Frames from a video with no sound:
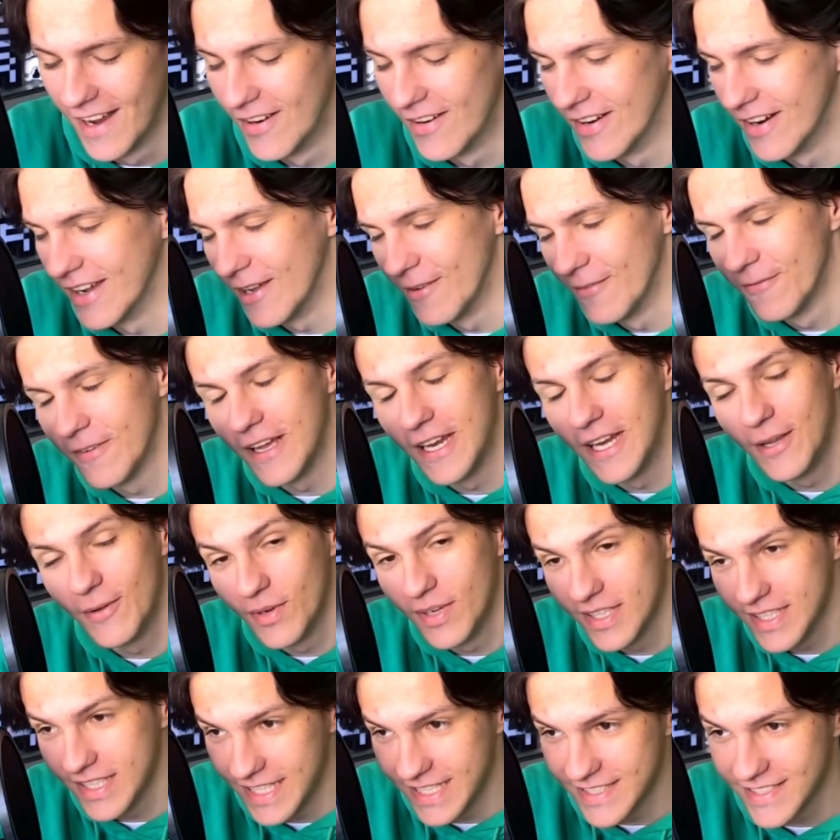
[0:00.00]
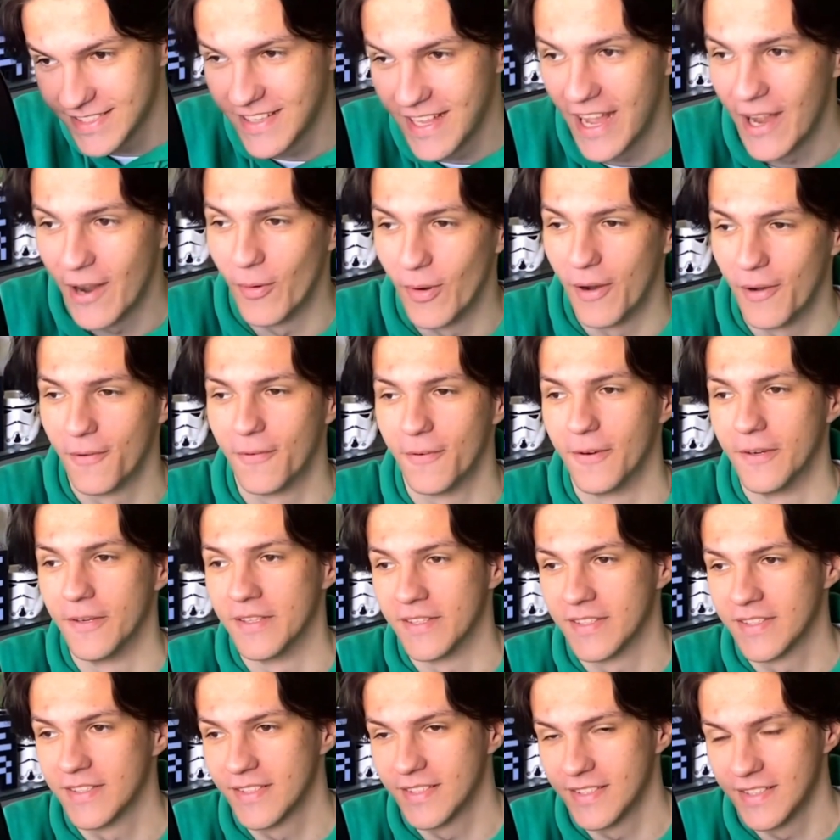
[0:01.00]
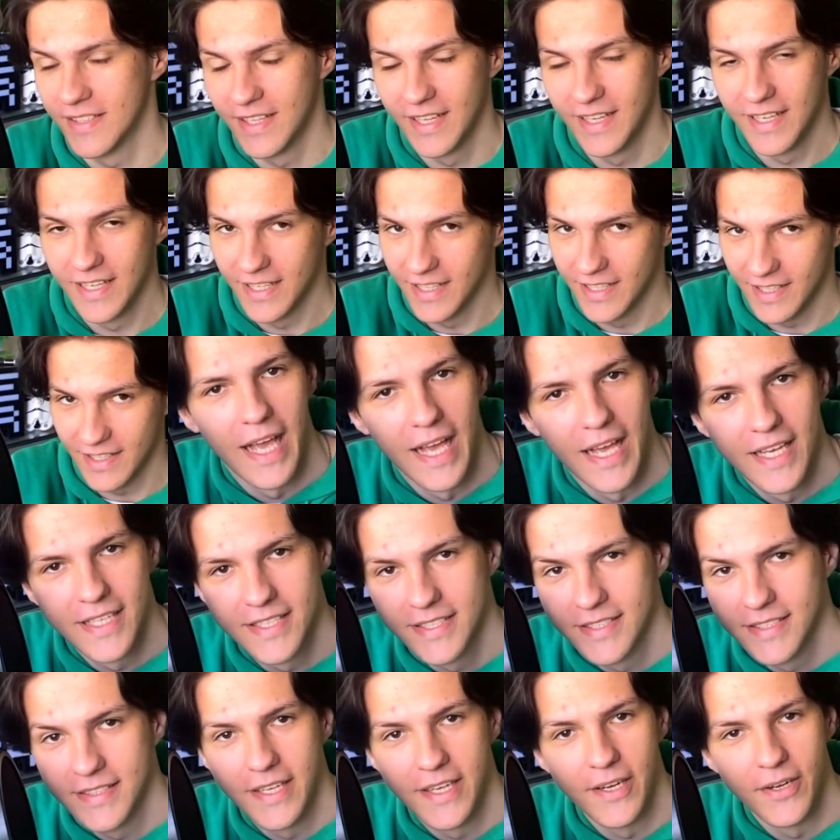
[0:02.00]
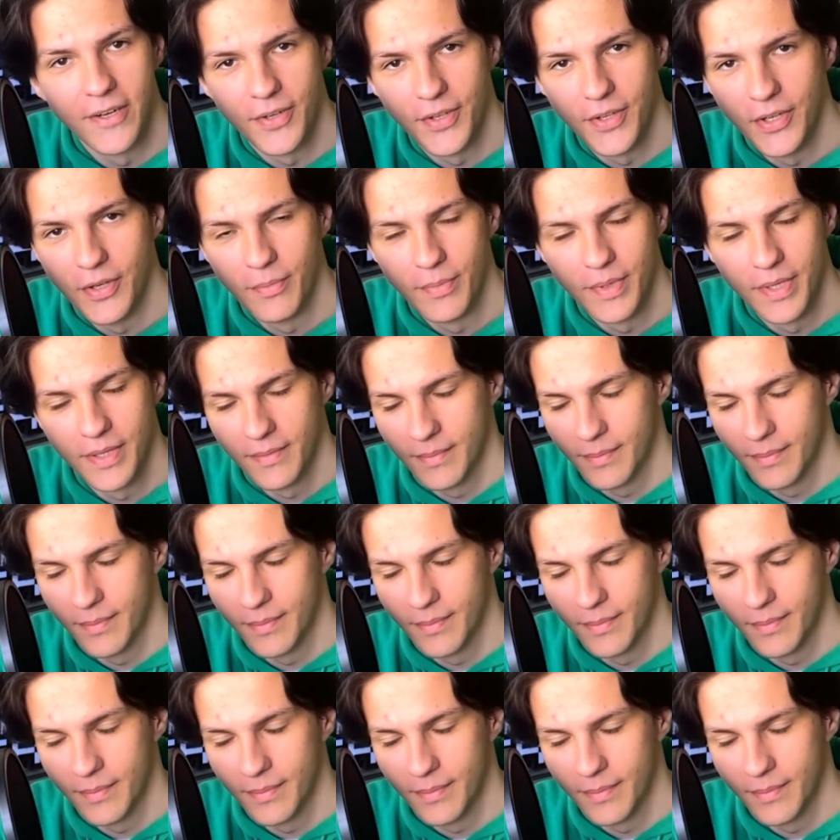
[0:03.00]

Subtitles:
Right, if anyone gets that reference, S tier human,